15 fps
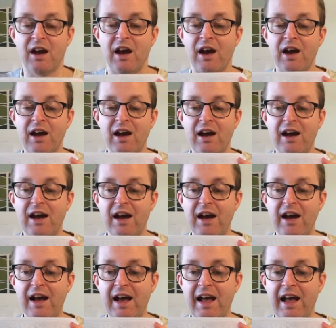
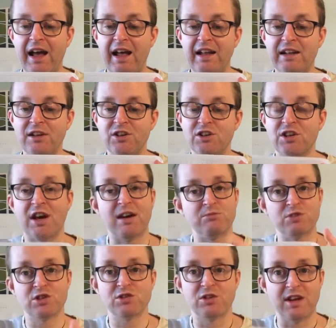and I'm
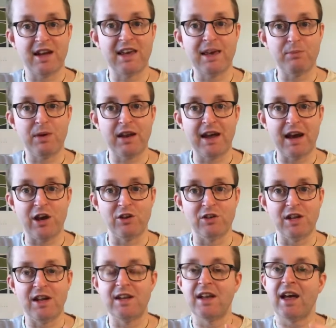just gonna keep an eye on
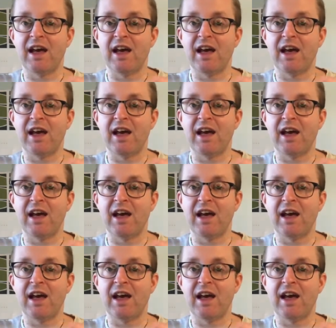it